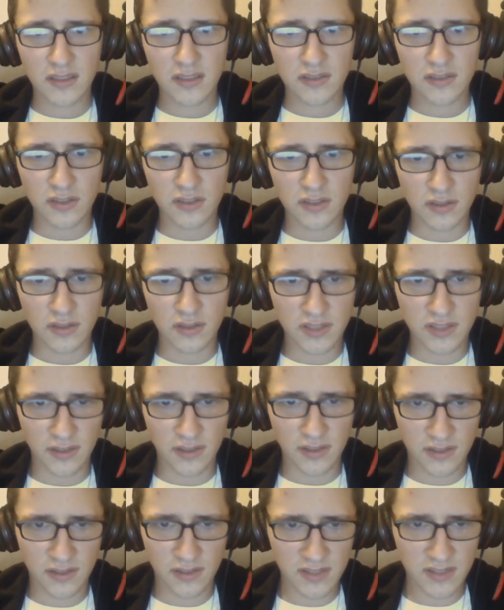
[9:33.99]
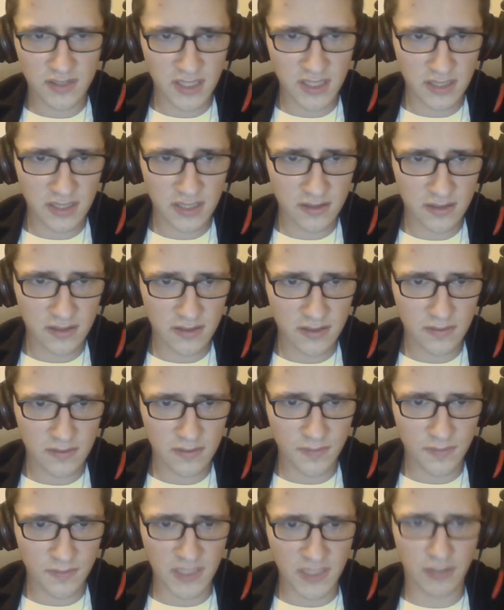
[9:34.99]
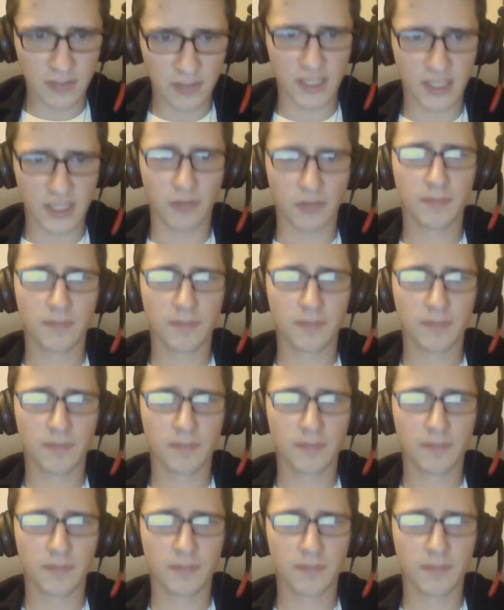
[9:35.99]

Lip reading: So, let's see here. There's that. Here we go.